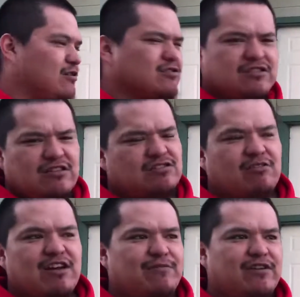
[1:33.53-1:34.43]
There's there's
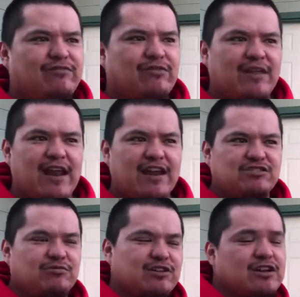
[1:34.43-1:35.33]
quite a bit of them that I
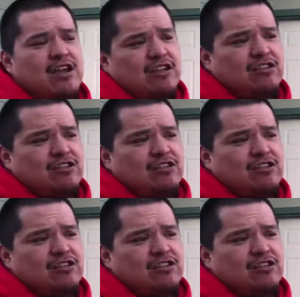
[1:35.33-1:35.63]
actually wanted.